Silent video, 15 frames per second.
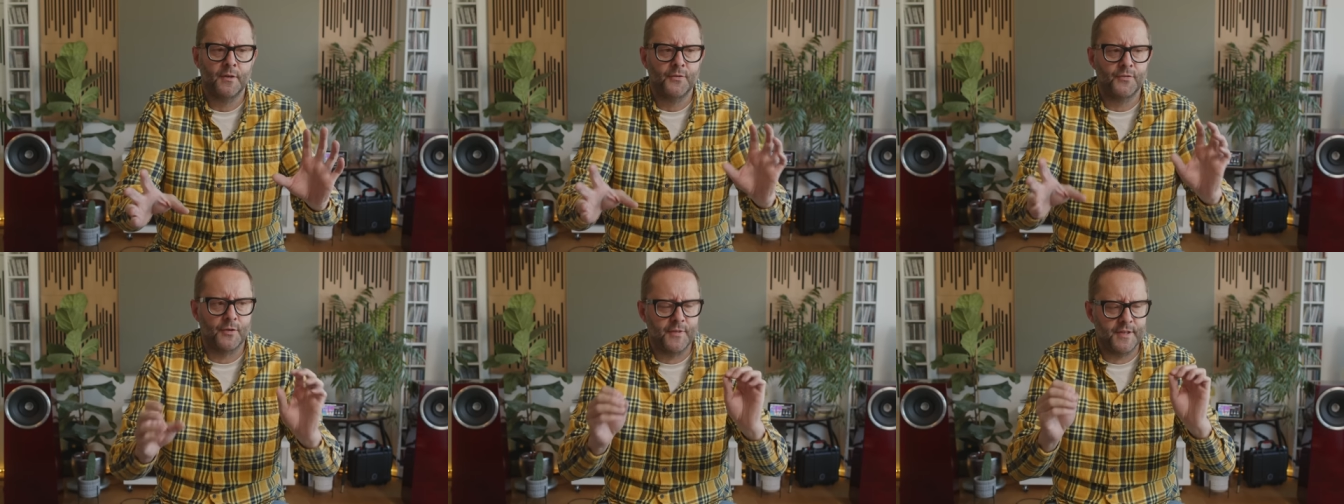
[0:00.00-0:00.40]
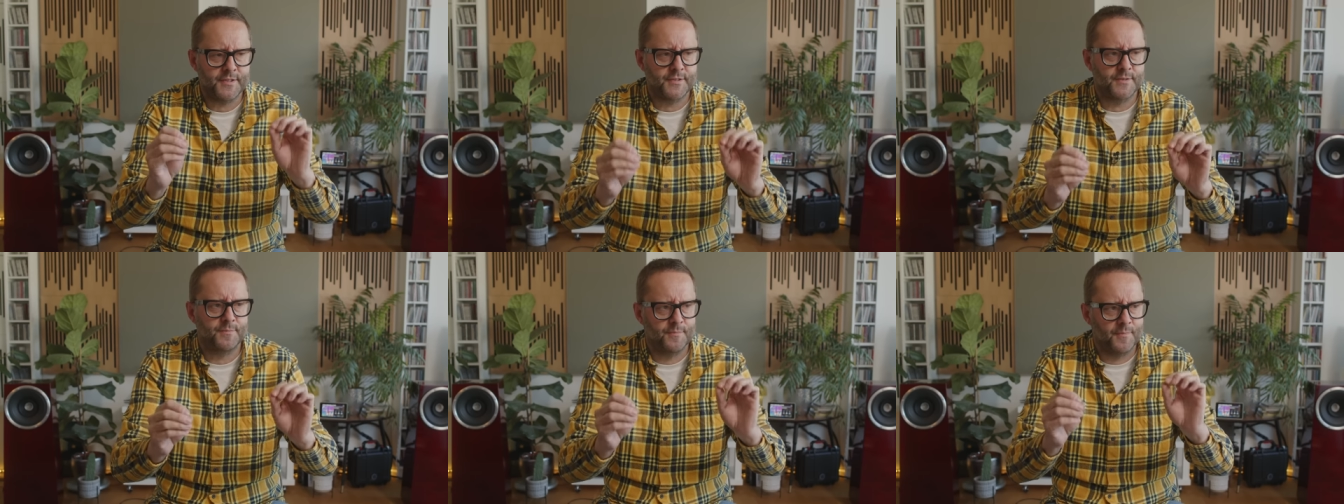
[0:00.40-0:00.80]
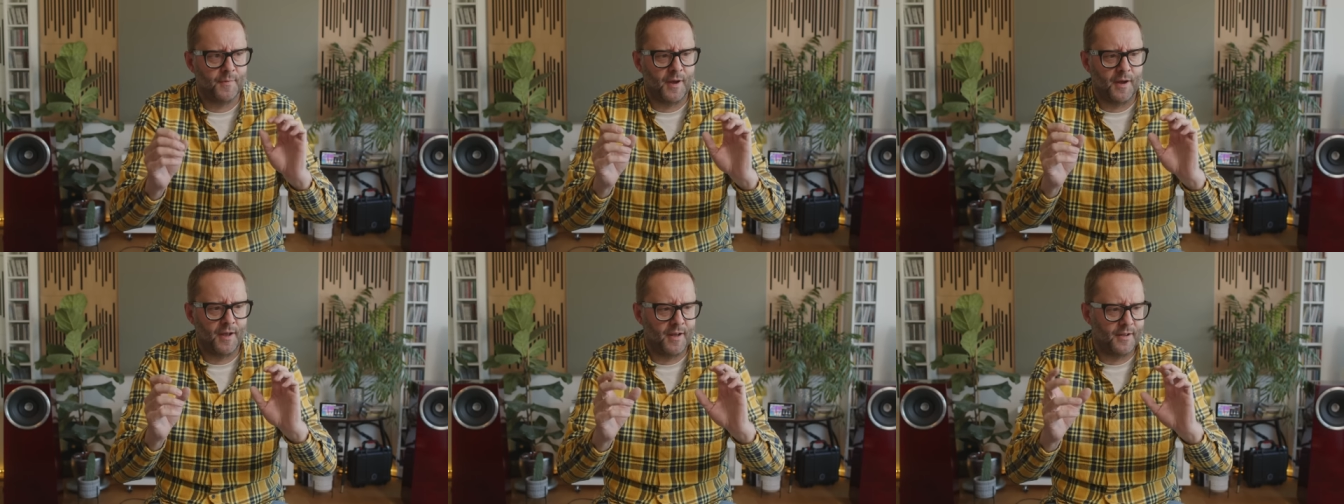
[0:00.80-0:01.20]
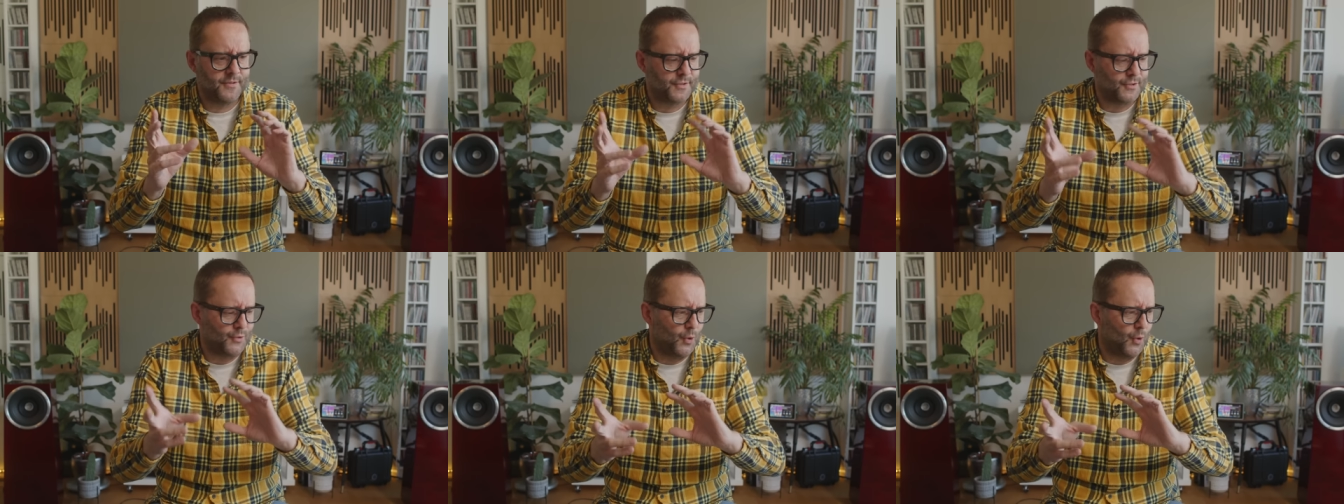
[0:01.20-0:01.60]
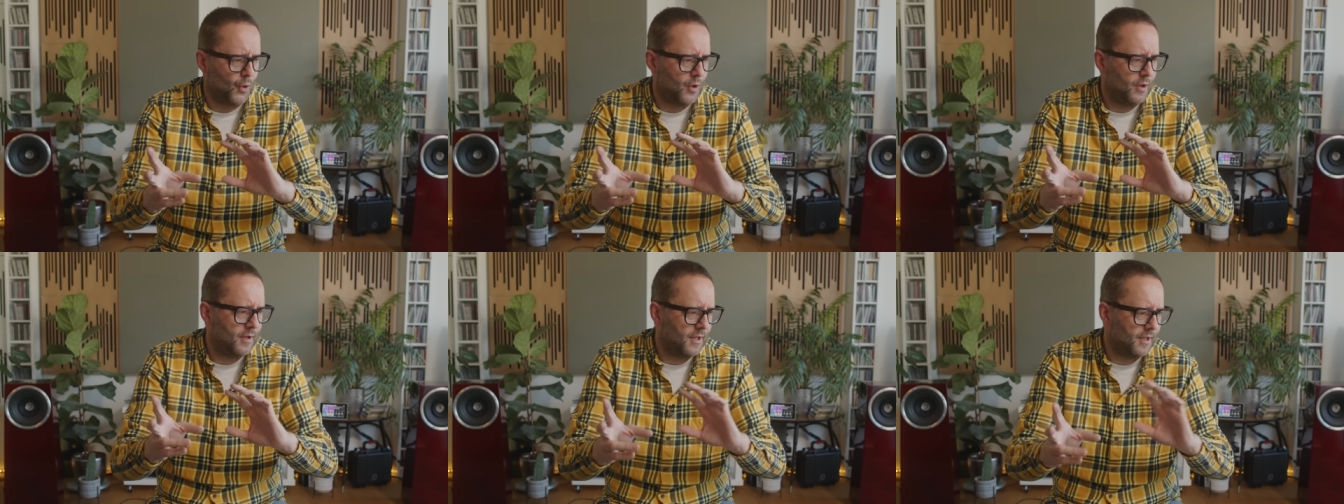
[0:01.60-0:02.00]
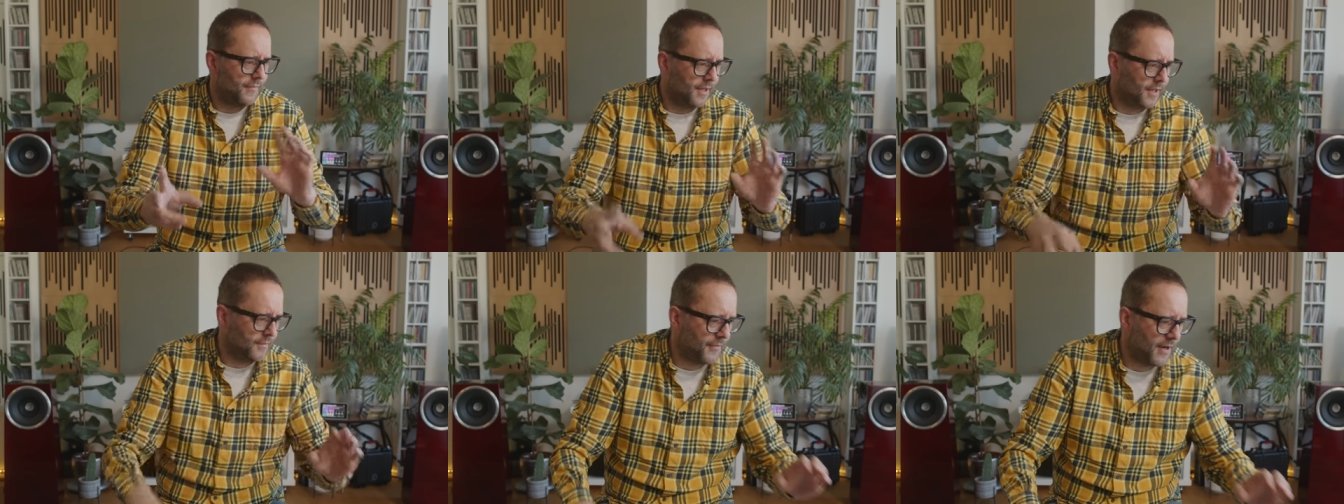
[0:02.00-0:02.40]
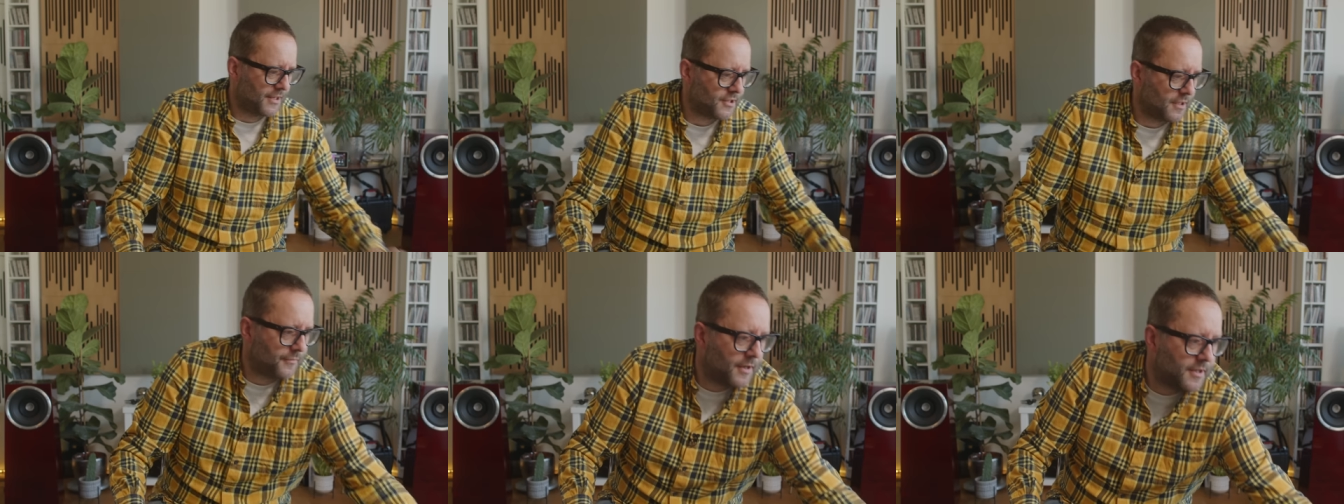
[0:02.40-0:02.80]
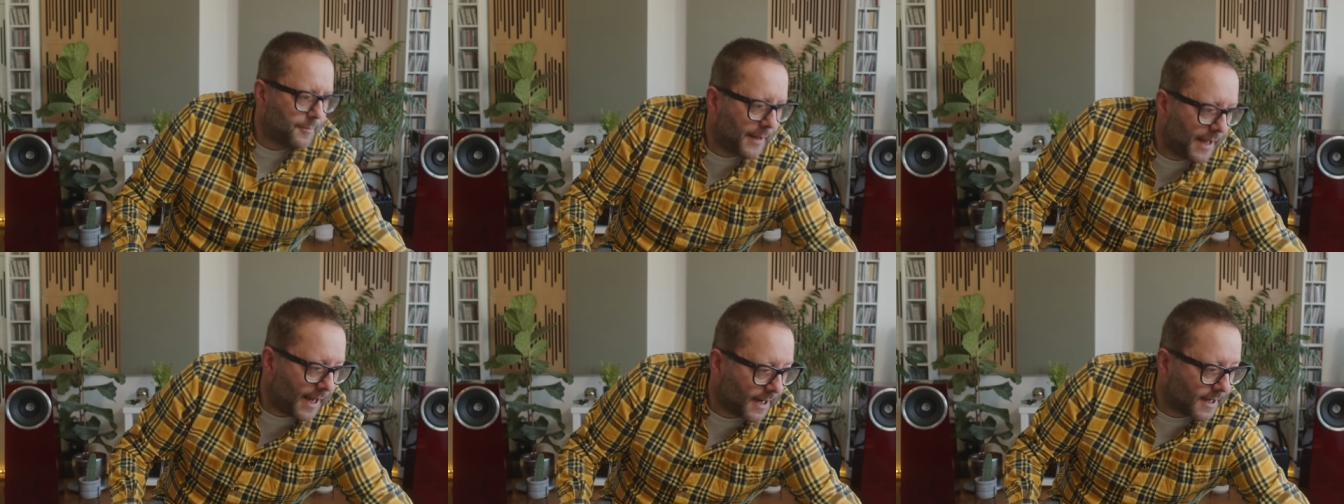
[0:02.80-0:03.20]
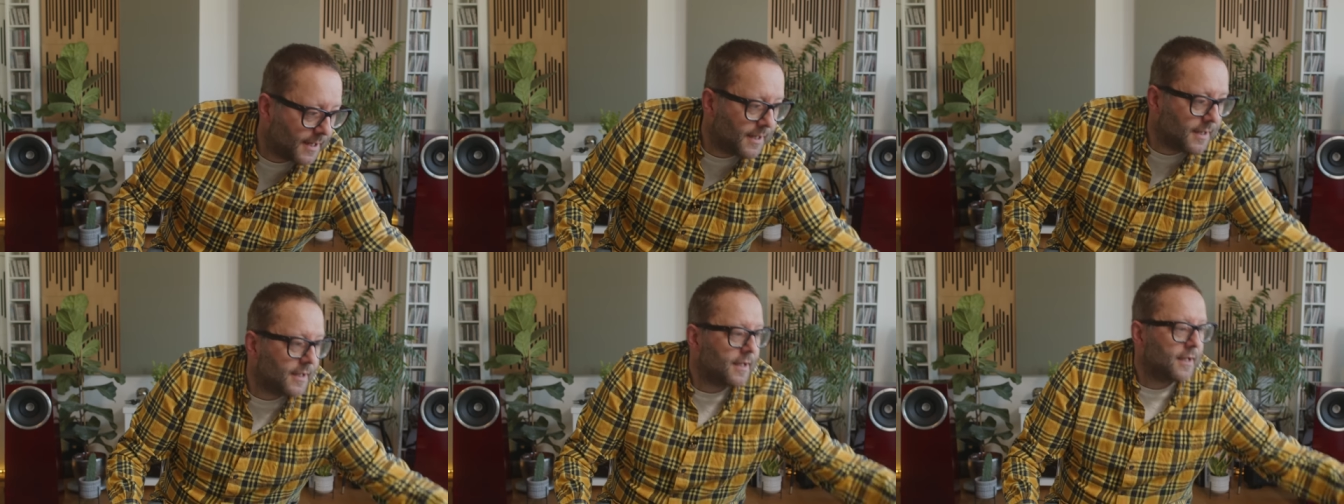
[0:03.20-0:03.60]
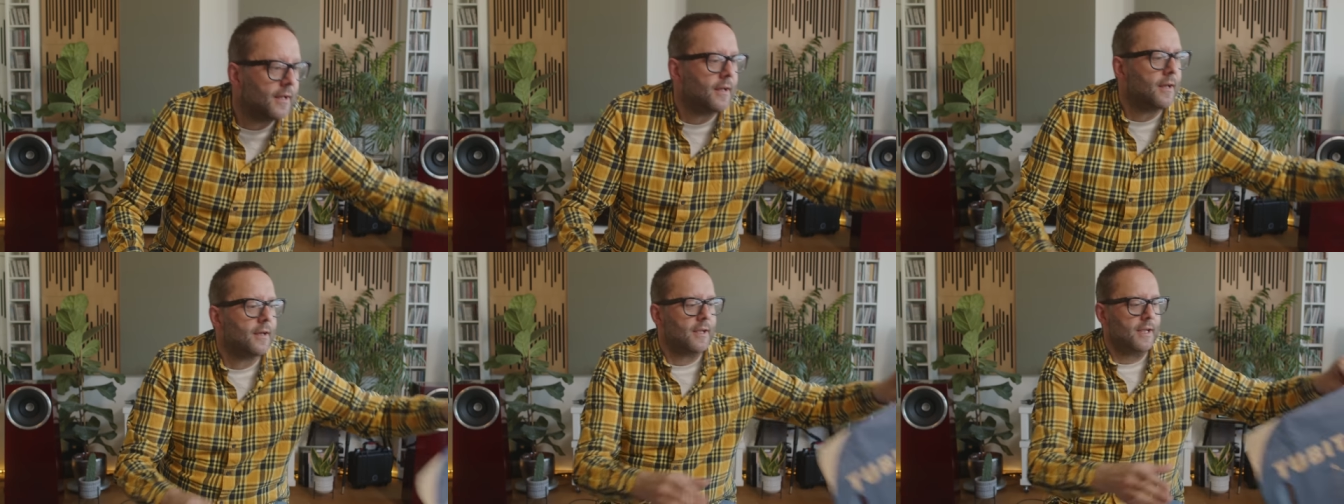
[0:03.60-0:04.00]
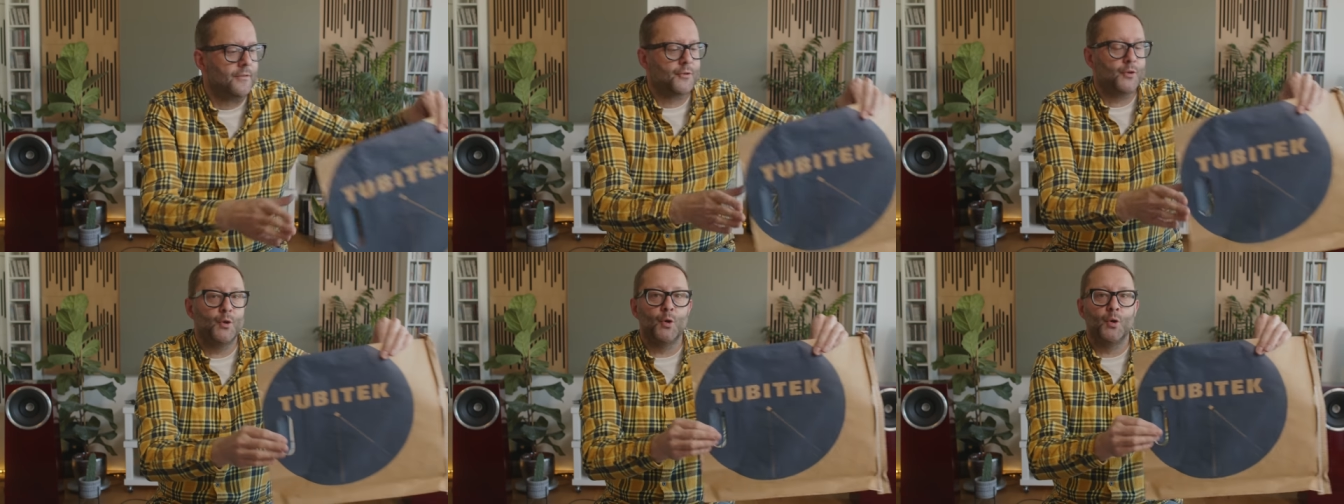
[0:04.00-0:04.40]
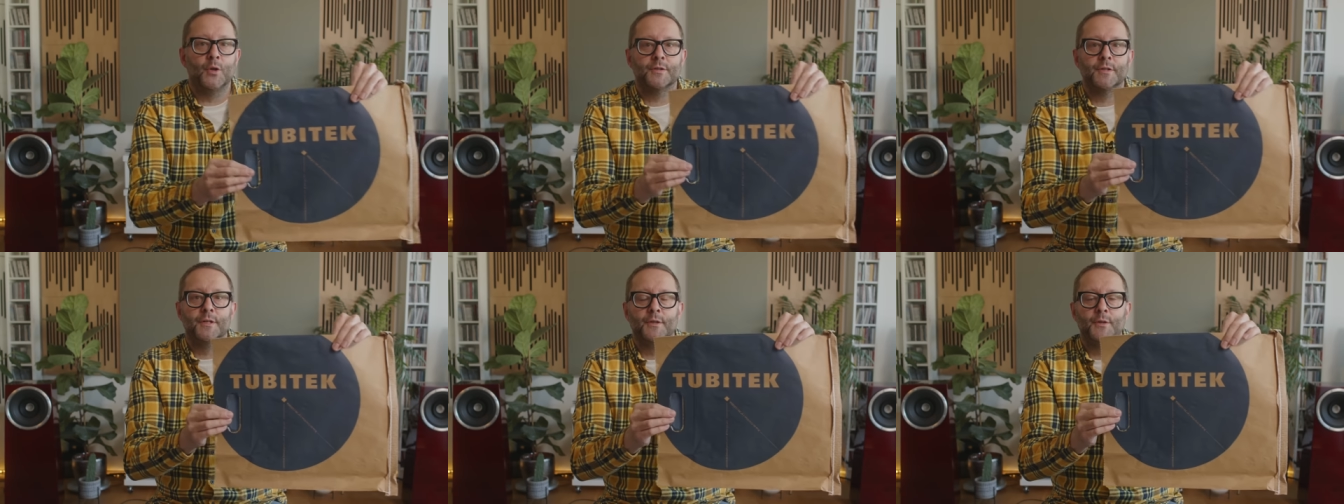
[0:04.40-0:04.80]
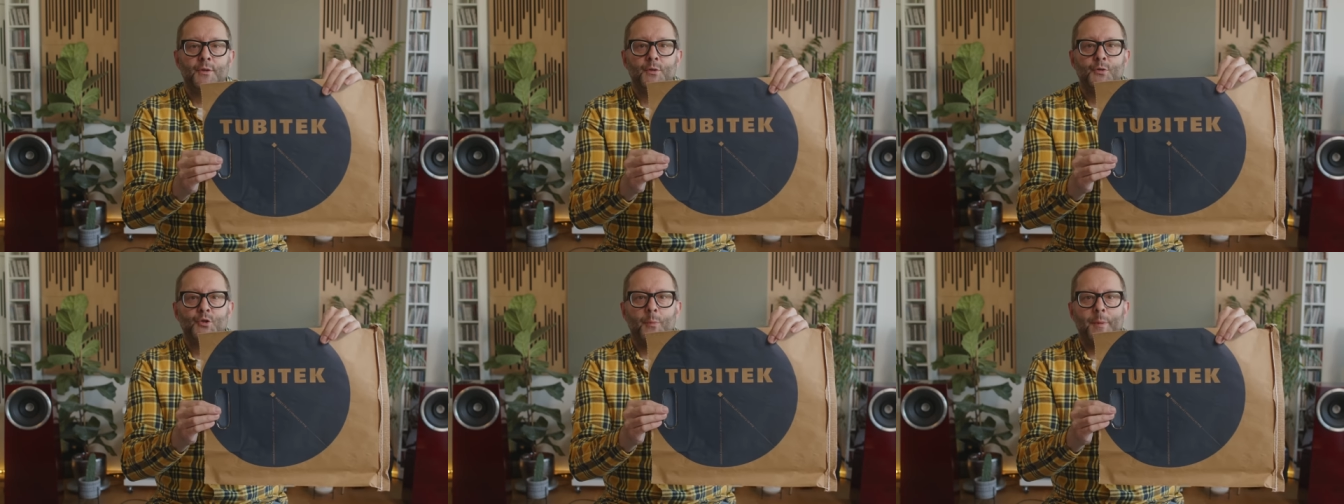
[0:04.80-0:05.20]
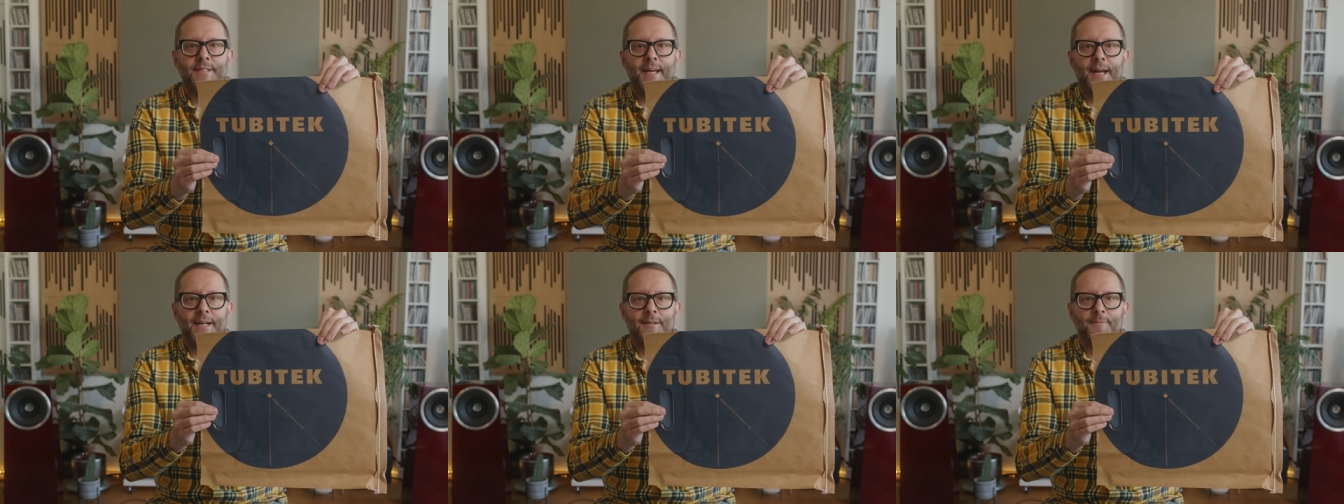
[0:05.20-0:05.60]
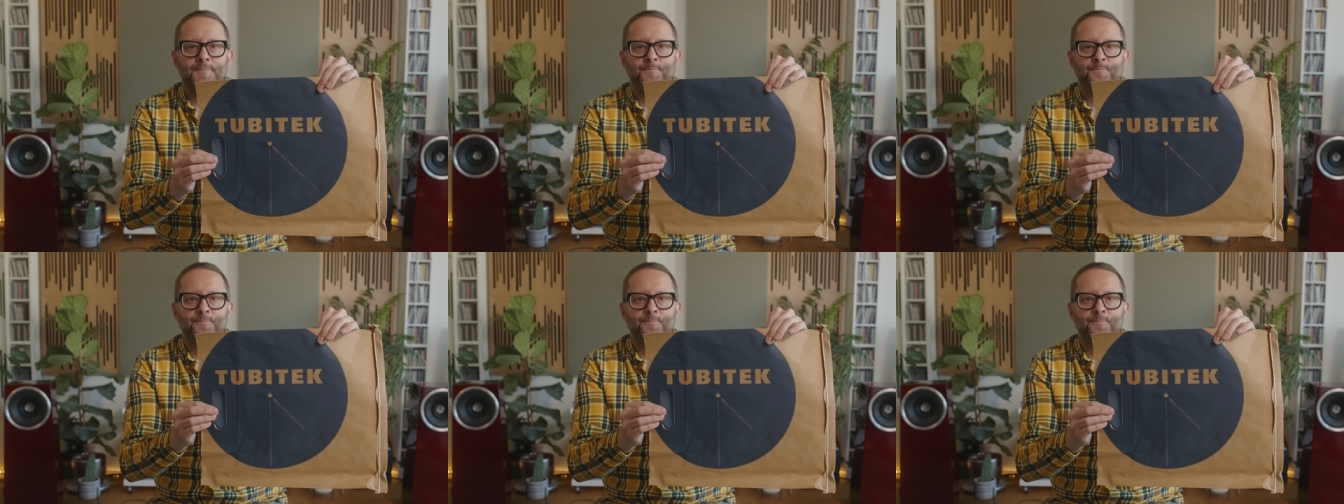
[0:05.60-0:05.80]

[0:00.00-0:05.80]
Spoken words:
So this store, if I can, actually I'll find the bag, is called Tubitek.